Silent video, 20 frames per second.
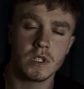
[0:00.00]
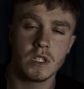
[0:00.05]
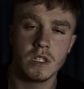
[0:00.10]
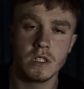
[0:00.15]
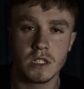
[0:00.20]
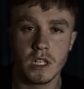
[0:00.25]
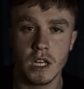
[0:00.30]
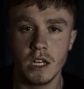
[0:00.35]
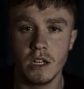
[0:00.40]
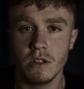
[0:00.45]

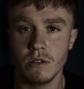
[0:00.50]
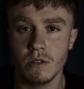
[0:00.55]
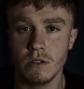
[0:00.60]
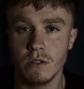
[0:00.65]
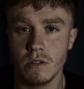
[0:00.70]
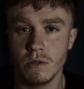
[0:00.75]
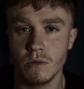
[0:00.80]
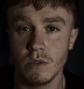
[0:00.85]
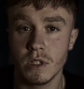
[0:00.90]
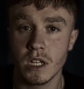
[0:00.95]
So
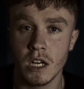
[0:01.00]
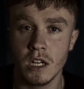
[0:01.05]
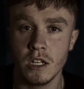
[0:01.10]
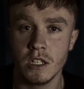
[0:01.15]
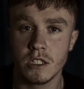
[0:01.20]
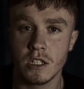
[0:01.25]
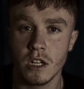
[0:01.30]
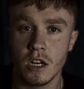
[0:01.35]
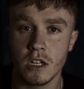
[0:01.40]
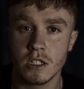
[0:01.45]
we're going to
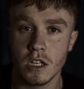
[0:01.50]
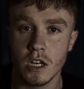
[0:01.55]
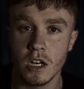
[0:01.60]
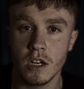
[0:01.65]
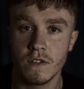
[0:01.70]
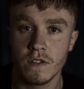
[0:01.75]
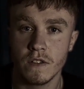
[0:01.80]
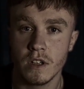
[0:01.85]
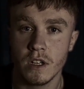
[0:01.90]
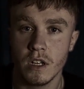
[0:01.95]
start
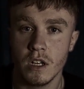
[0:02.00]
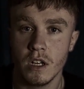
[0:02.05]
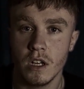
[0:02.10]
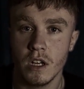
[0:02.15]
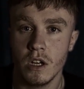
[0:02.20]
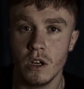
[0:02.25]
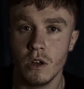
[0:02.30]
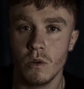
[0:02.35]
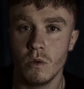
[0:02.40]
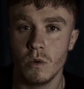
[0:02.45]
off
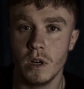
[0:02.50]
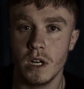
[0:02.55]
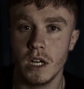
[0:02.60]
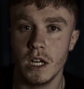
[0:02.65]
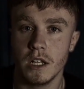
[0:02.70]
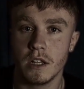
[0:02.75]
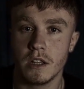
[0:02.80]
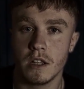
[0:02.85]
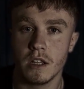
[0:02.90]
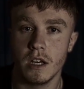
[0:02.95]

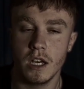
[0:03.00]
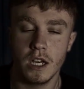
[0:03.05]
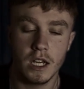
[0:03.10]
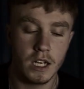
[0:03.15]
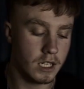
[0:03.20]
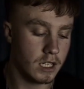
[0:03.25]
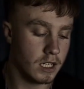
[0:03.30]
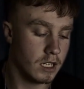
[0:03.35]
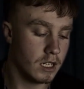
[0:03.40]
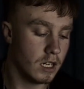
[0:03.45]
with
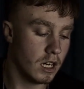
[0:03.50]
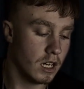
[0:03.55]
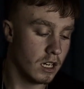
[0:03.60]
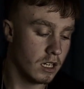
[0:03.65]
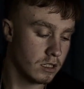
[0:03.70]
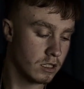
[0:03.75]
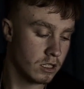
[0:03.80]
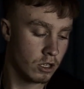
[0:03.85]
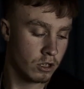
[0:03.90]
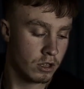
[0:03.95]
a
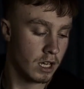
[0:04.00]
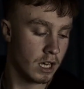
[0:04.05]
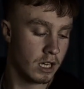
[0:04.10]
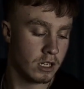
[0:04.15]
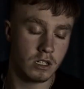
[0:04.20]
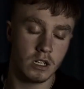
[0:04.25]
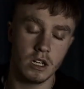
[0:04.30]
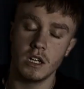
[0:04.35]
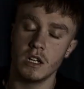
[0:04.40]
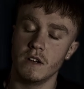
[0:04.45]

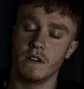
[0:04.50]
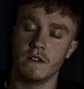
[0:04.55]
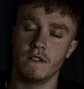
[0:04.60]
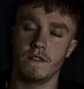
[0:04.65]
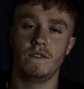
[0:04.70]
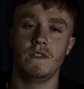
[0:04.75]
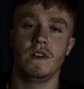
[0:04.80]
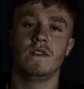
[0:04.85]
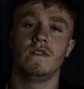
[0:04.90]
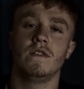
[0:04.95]

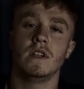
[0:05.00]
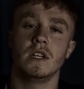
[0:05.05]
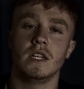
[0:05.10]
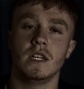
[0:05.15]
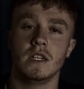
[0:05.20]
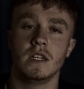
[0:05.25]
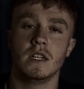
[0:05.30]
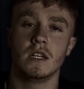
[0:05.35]
2015